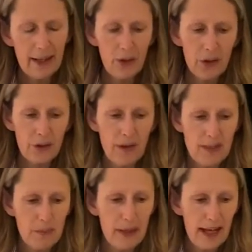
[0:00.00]
on the
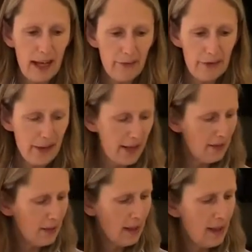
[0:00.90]
recipe I have
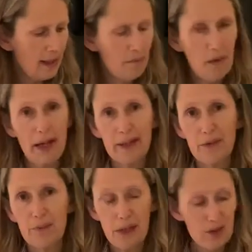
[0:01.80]
said mild,
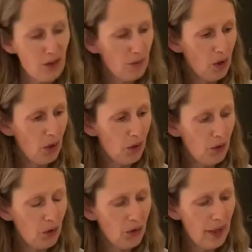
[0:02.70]
medium
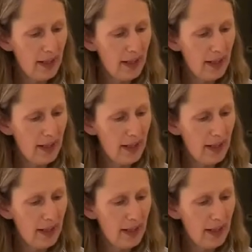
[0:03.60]
or